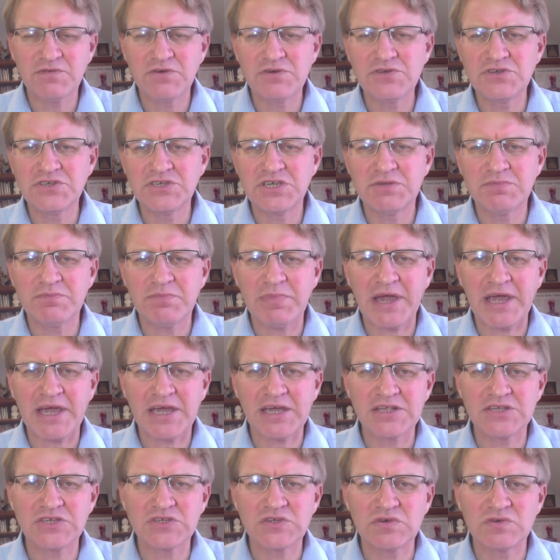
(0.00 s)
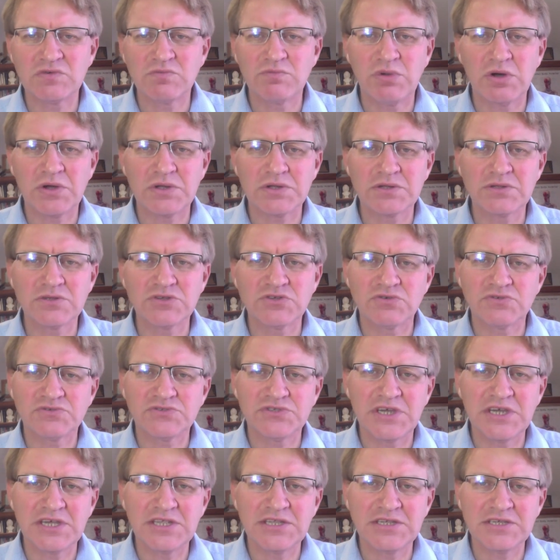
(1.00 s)
in packets or bottles or
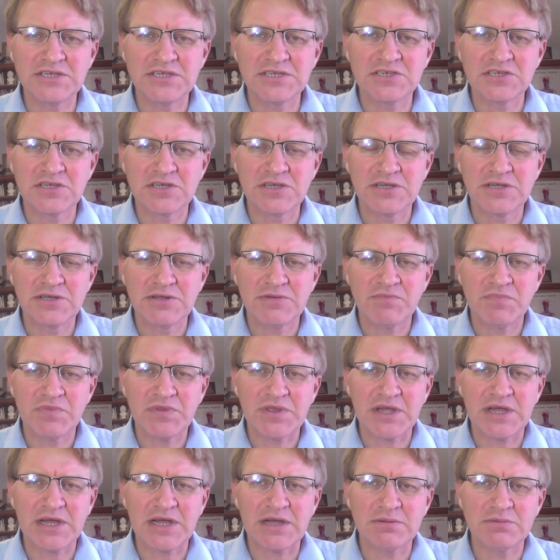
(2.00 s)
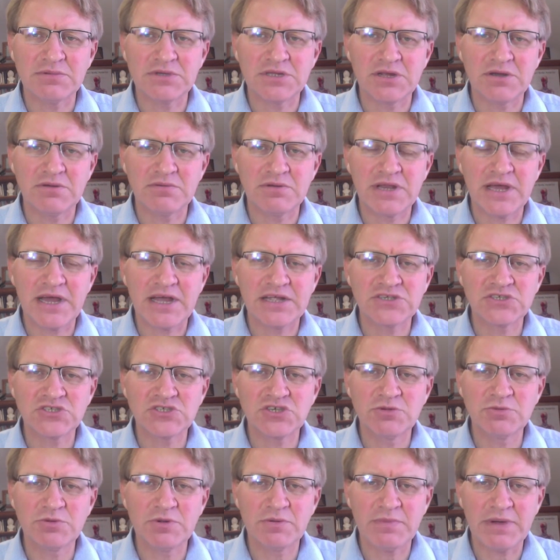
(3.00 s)
tins, large
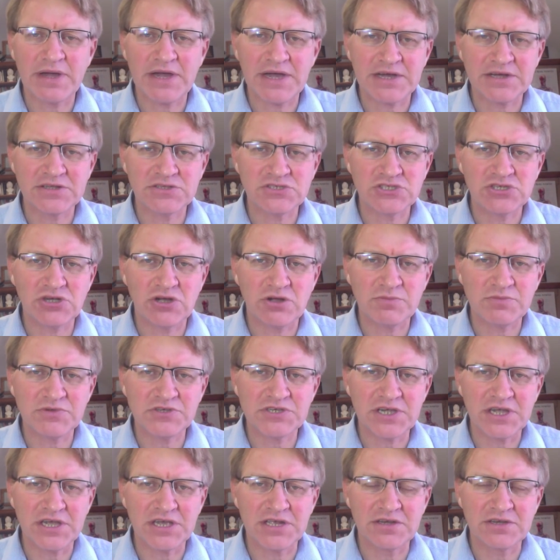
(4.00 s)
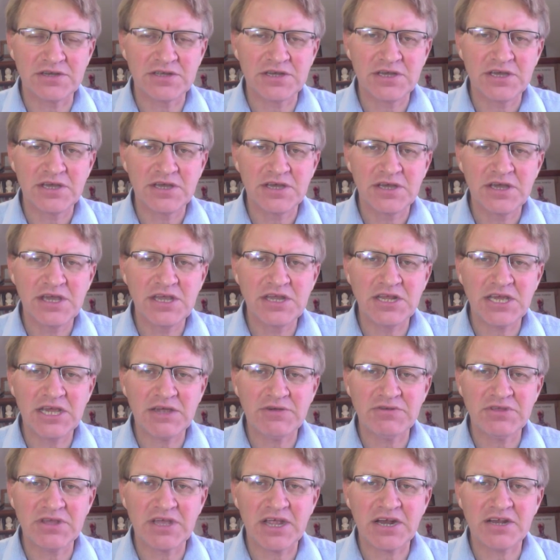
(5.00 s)
supermarket shops, and eating
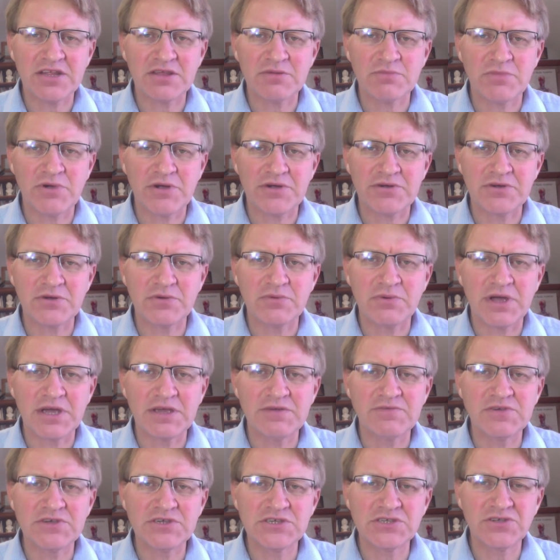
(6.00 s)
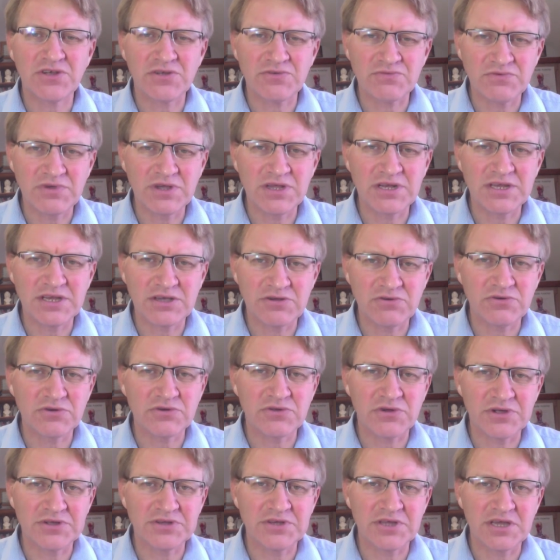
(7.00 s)
everything out of the microwave is not really a good
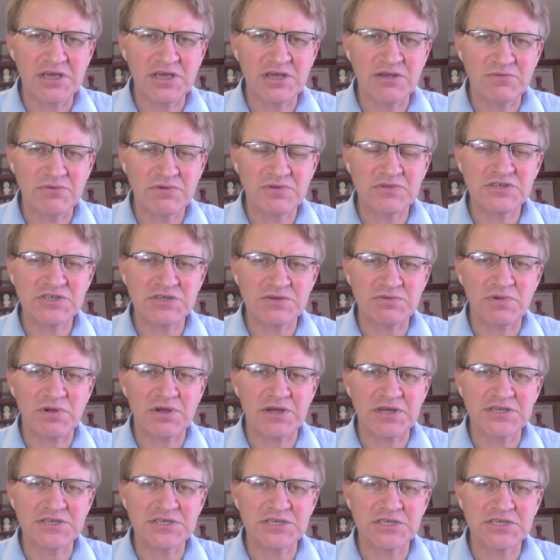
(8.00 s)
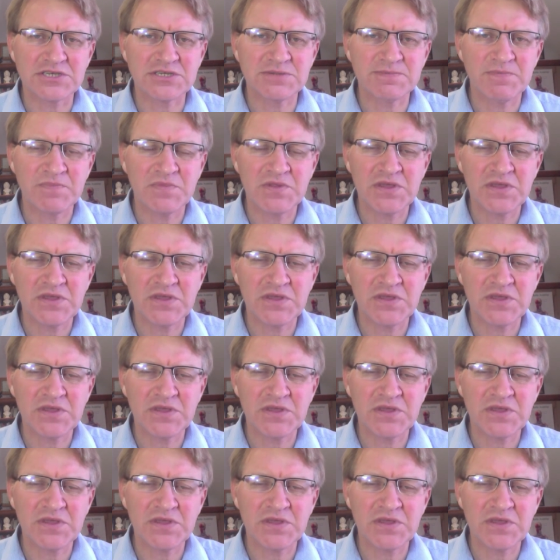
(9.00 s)
idea with psoriasis.